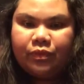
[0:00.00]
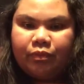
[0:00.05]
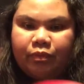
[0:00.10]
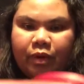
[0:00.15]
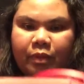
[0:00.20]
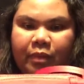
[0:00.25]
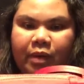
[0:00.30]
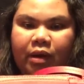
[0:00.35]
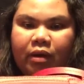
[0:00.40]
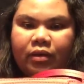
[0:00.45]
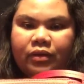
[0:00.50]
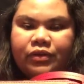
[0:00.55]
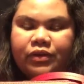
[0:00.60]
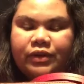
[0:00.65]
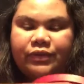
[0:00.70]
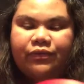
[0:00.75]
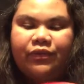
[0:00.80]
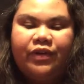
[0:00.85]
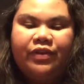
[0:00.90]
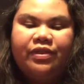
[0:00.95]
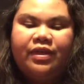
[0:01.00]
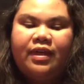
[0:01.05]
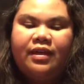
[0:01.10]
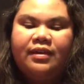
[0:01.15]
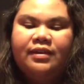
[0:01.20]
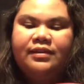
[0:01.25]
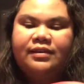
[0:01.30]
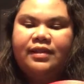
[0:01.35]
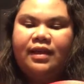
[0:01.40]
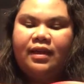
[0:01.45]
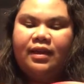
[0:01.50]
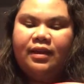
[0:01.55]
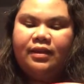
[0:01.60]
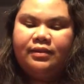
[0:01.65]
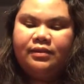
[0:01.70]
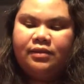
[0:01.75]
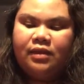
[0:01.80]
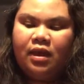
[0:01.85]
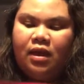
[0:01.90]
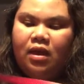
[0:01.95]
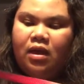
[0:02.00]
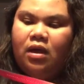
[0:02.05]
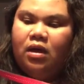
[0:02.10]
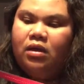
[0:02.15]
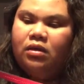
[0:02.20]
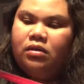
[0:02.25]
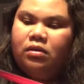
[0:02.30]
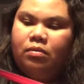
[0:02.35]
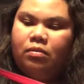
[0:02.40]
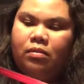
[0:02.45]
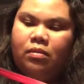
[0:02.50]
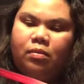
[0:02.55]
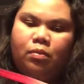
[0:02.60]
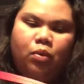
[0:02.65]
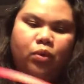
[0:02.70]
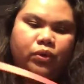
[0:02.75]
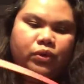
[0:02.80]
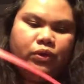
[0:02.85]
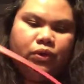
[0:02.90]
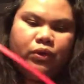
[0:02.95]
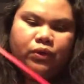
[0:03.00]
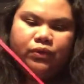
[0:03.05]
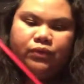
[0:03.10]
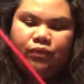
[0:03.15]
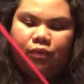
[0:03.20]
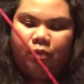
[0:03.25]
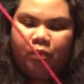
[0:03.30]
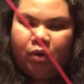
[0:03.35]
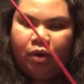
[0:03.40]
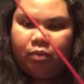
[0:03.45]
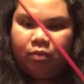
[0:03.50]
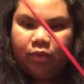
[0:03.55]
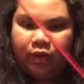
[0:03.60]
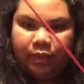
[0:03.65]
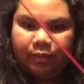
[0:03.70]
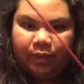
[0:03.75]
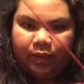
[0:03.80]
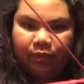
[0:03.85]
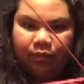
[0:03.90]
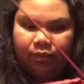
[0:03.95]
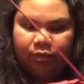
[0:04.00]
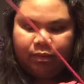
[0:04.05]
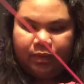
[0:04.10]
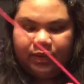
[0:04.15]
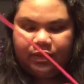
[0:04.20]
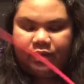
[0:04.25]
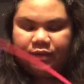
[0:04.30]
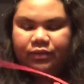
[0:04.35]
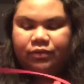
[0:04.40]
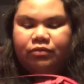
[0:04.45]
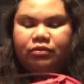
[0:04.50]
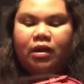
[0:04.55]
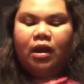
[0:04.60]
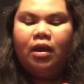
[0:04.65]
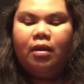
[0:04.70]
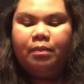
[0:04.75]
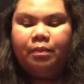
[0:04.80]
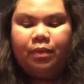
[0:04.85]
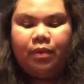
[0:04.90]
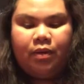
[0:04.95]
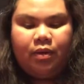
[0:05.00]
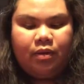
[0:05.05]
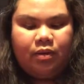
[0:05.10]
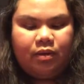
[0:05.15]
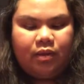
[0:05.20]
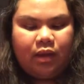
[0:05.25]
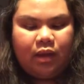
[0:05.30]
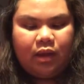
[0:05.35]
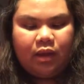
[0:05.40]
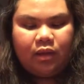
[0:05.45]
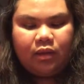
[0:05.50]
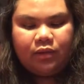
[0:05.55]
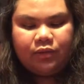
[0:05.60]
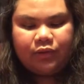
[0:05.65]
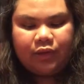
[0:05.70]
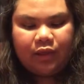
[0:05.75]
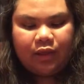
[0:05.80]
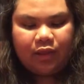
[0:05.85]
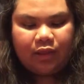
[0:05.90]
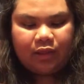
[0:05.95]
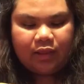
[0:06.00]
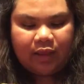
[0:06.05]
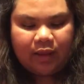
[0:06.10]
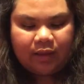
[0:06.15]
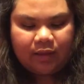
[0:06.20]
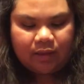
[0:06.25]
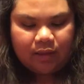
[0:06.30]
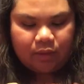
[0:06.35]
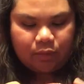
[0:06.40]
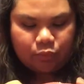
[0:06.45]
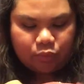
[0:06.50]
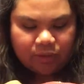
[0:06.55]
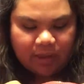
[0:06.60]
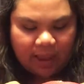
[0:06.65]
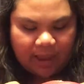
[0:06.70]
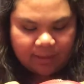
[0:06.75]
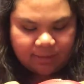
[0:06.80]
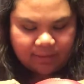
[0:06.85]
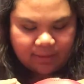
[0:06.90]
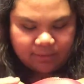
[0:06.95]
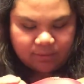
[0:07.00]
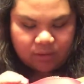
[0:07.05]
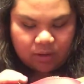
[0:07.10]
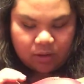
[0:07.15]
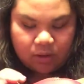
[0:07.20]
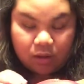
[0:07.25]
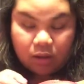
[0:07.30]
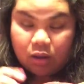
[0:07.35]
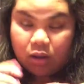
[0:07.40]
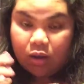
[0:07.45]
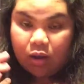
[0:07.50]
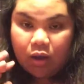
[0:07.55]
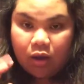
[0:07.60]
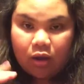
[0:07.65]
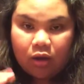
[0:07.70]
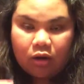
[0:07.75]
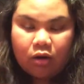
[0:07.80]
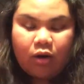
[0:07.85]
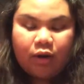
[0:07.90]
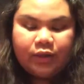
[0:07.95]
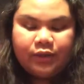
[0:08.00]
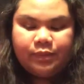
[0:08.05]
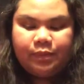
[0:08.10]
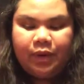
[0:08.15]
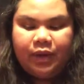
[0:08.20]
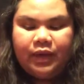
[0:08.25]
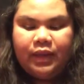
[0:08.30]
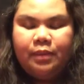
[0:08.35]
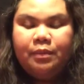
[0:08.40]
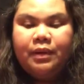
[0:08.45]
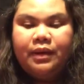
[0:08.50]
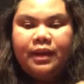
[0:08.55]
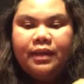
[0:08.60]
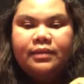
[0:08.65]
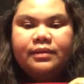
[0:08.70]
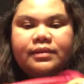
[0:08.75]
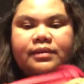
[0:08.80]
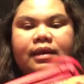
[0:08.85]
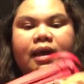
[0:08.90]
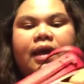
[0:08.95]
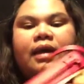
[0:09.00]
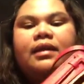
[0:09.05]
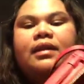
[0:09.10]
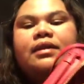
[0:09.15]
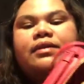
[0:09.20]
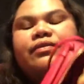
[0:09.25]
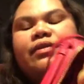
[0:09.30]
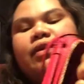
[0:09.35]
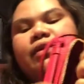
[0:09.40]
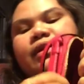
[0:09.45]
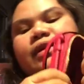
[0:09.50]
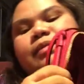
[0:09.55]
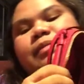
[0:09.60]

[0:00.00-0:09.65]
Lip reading: Primarily it's just for aesthetics. The most useful part maybe will be the strap. Like it would act as a crossbody, but inside it's very